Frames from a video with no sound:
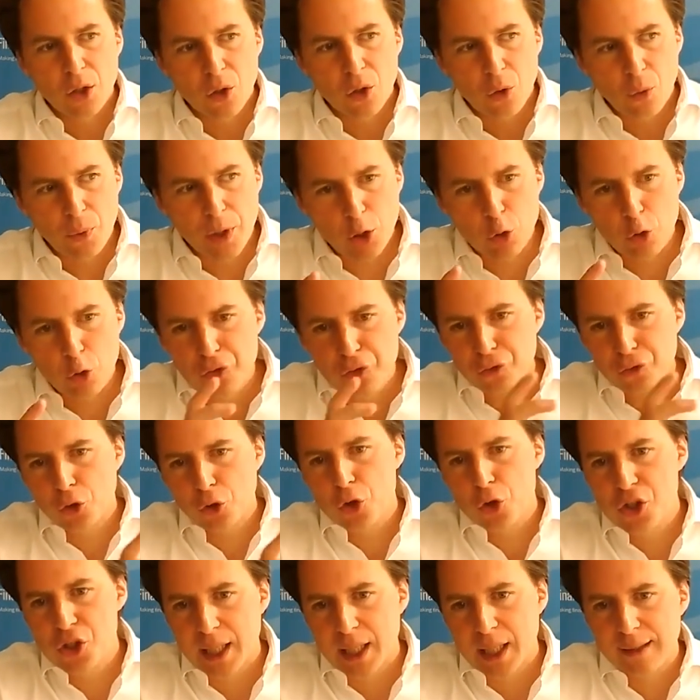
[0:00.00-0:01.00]
We look
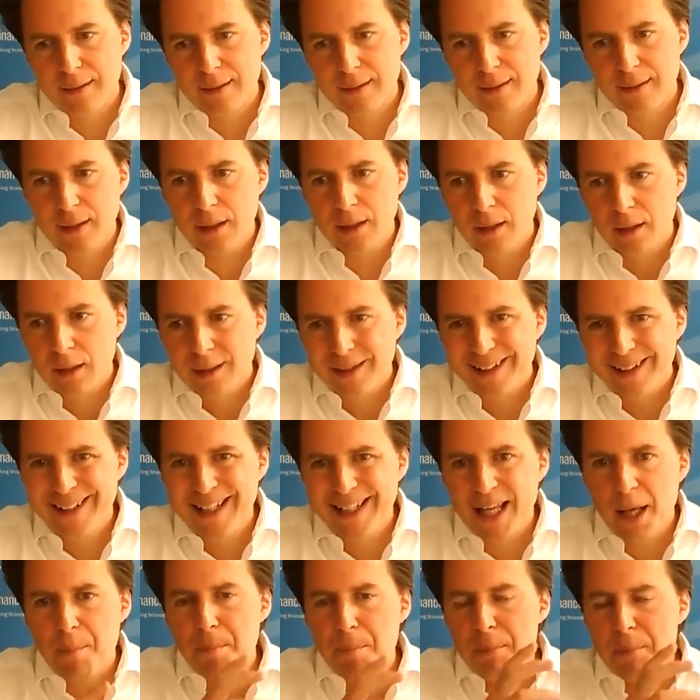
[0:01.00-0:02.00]
first at the
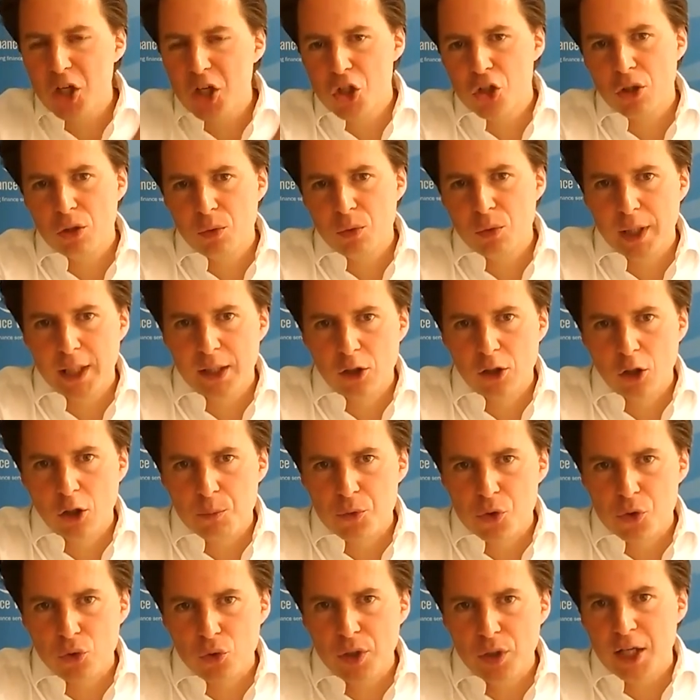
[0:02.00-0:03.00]
ambition when it
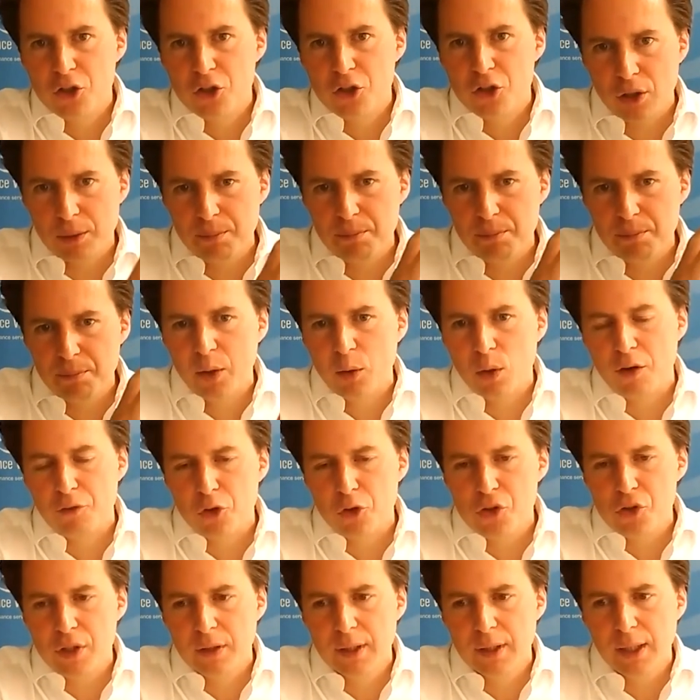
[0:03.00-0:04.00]
comes to nature and
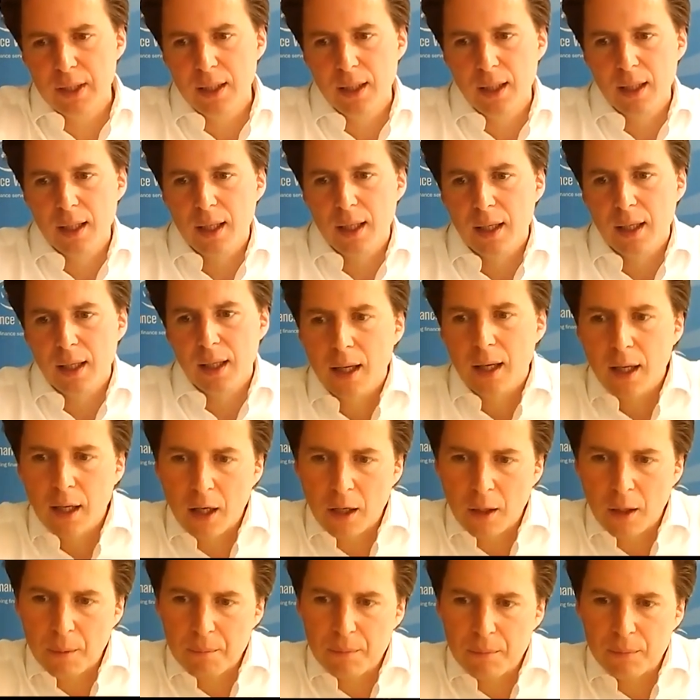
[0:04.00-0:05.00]
biodiversity.
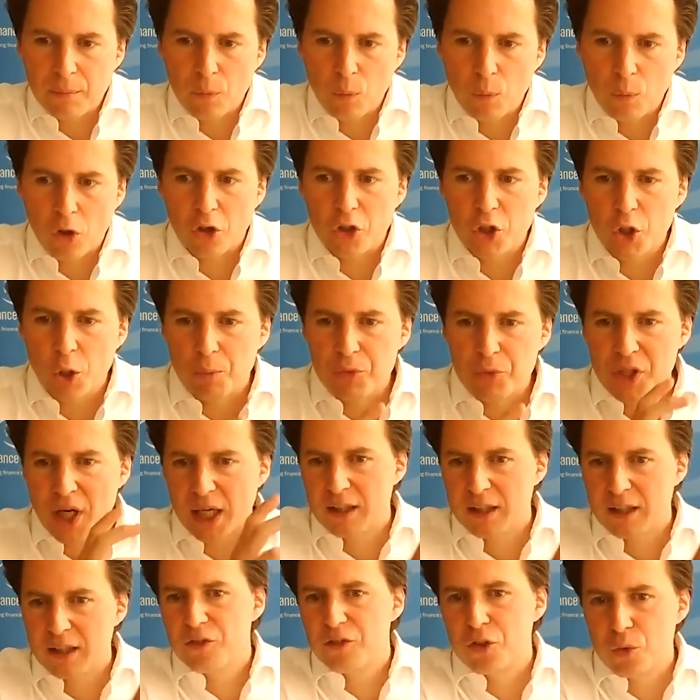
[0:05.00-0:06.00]
What are the
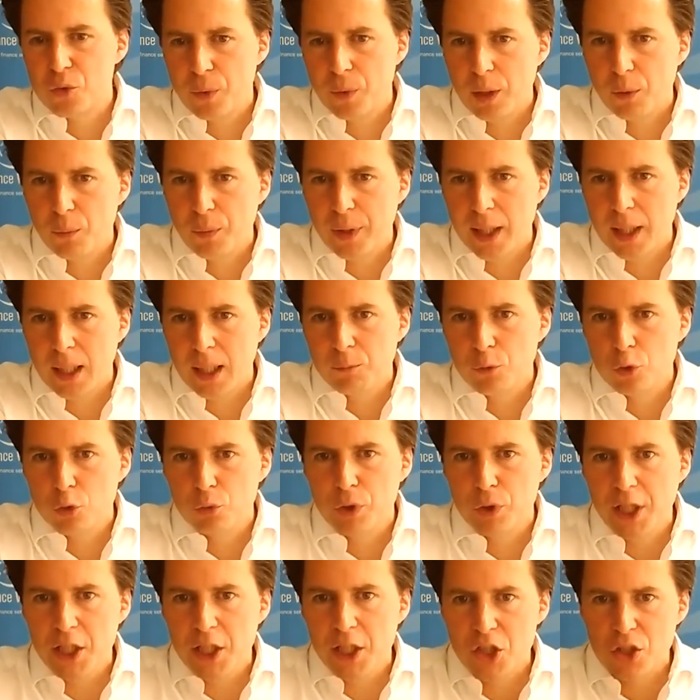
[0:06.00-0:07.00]
objectives we aim to
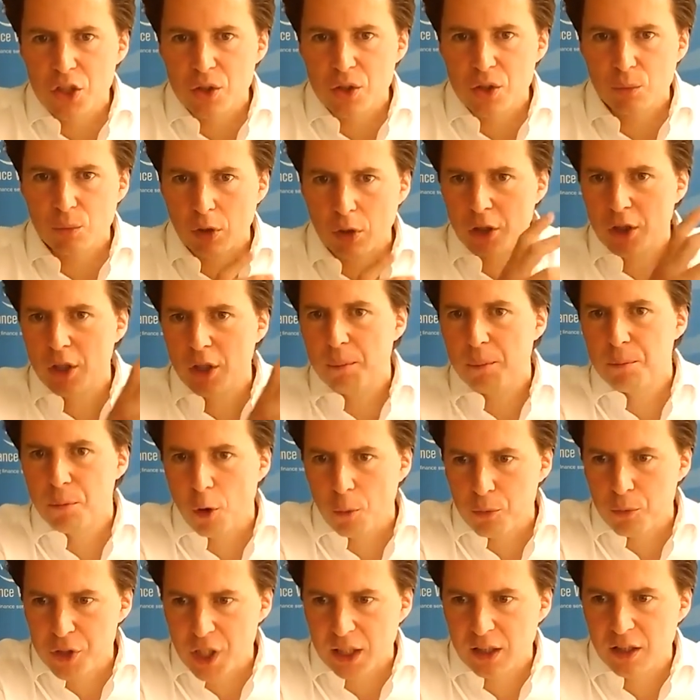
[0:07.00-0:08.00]
reach? What are the
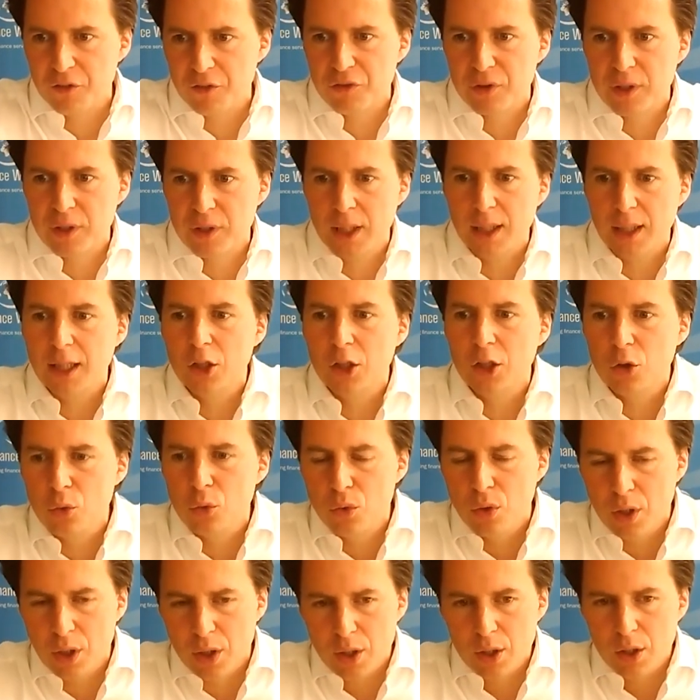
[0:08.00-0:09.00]
objectives the
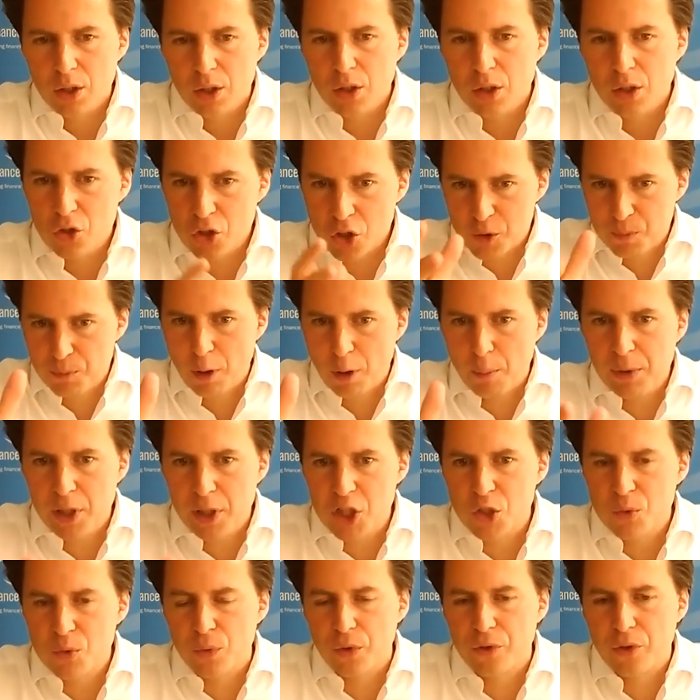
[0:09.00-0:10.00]
EU just
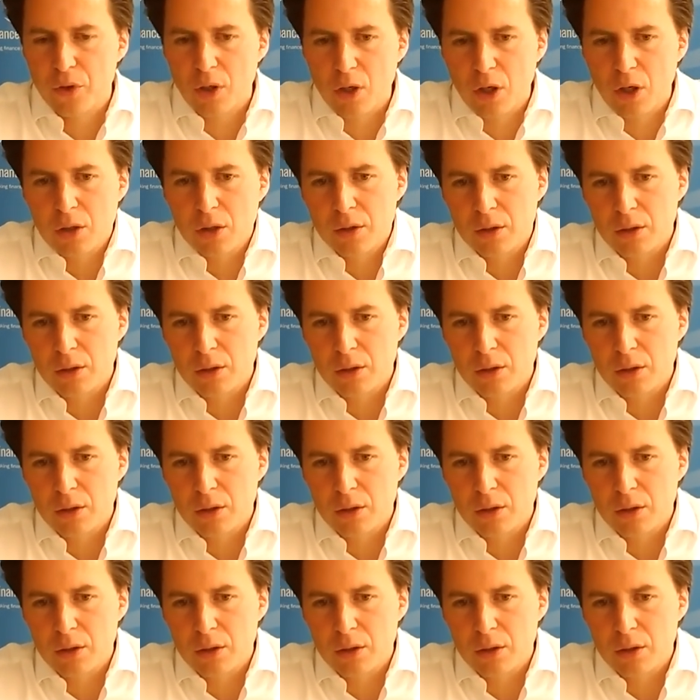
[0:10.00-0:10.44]
published with a